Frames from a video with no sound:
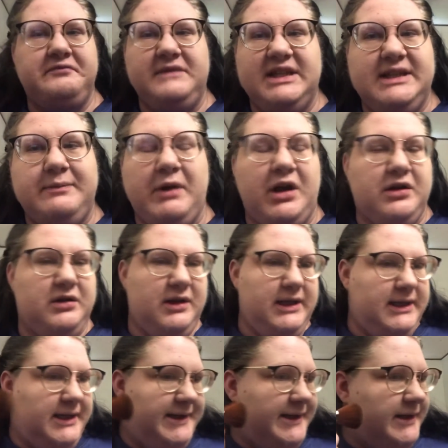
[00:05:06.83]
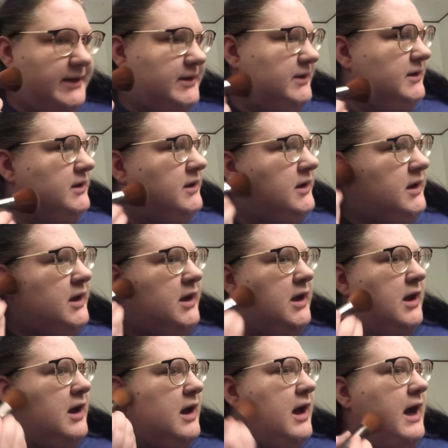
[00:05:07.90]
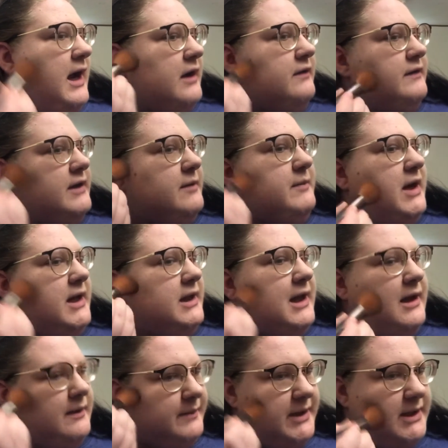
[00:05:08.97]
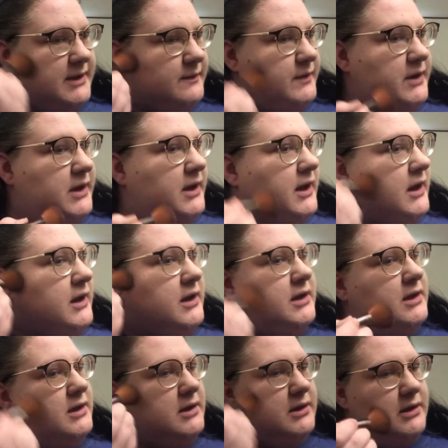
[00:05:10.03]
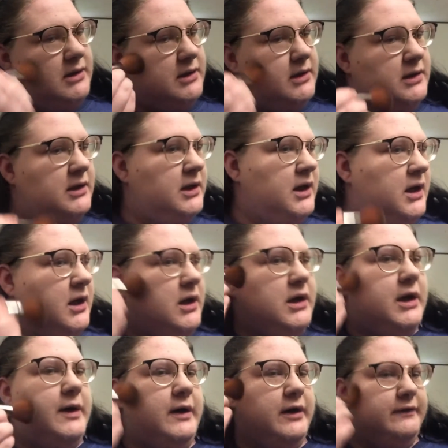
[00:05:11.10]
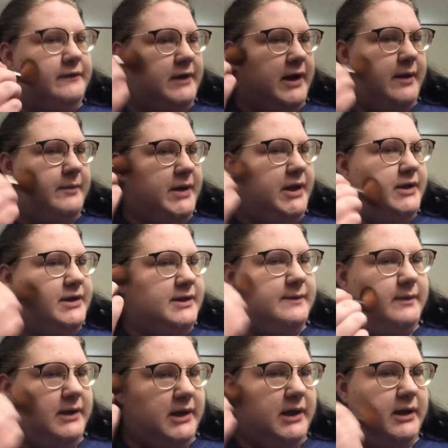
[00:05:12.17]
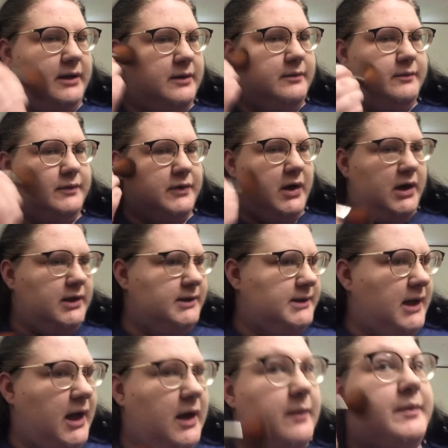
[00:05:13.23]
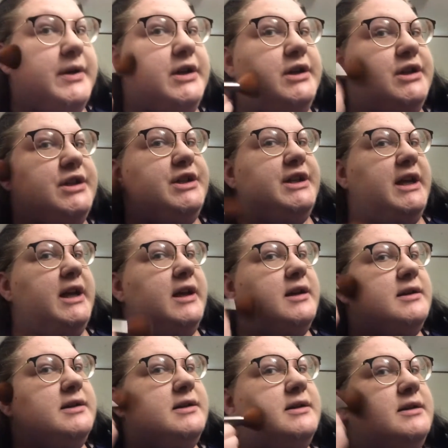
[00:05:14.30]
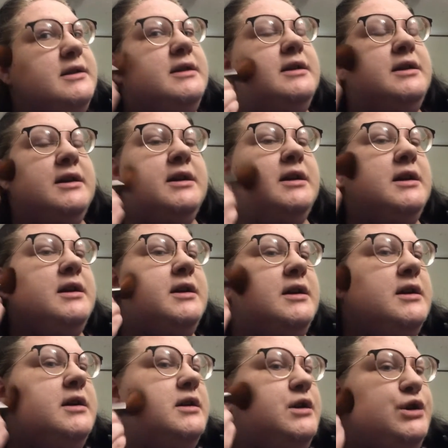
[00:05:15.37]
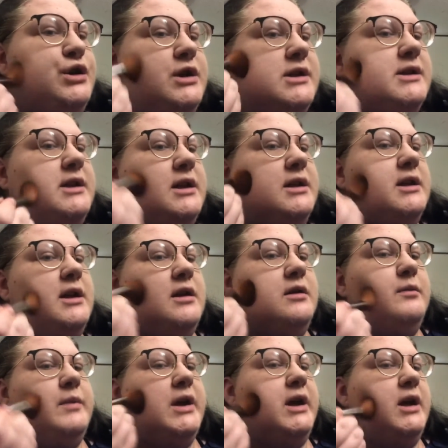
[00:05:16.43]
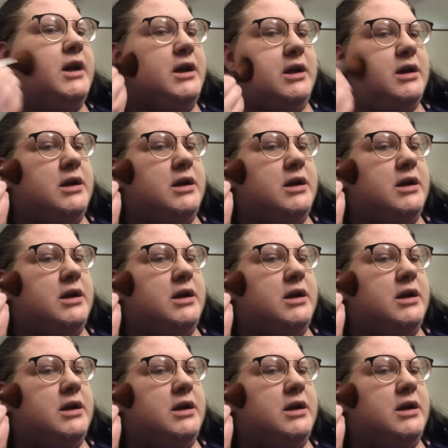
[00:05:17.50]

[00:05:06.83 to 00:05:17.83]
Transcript: sparkle in it. I don't really mind that because we're going to go over it, but you just want to bronze up your cheeks just a little bit.